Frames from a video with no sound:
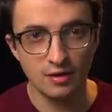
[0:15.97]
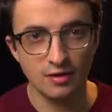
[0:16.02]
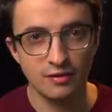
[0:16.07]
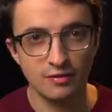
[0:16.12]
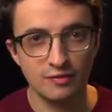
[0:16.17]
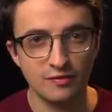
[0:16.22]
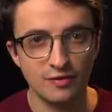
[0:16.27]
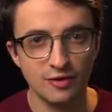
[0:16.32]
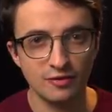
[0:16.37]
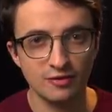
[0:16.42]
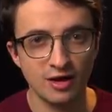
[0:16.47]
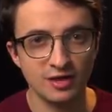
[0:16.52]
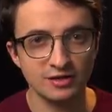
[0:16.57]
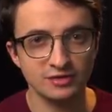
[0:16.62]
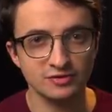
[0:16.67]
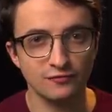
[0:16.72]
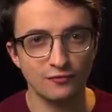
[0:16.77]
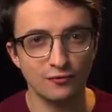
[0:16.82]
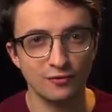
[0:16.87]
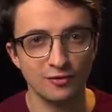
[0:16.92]
They're not
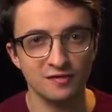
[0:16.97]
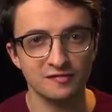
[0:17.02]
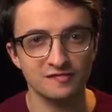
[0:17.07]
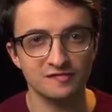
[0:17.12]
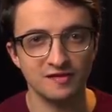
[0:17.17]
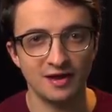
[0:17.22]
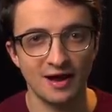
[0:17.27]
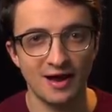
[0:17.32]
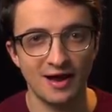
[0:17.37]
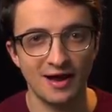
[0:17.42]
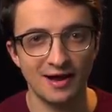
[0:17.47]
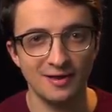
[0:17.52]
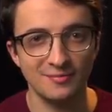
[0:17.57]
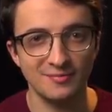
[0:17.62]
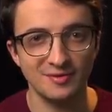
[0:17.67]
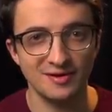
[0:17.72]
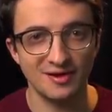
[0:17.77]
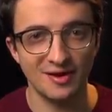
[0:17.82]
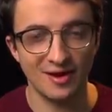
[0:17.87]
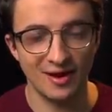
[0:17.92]
divorced and
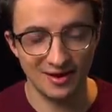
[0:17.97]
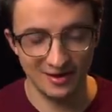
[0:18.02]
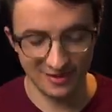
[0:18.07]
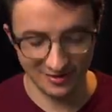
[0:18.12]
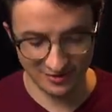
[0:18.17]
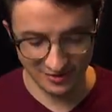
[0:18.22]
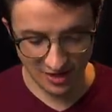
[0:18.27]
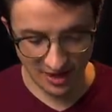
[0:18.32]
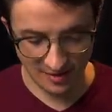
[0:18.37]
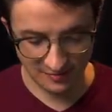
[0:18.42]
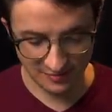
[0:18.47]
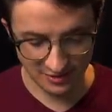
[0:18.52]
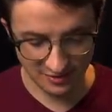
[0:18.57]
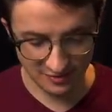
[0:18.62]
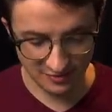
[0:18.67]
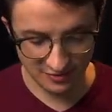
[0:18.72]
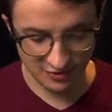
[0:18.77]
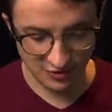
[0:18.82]
I'm not adopted.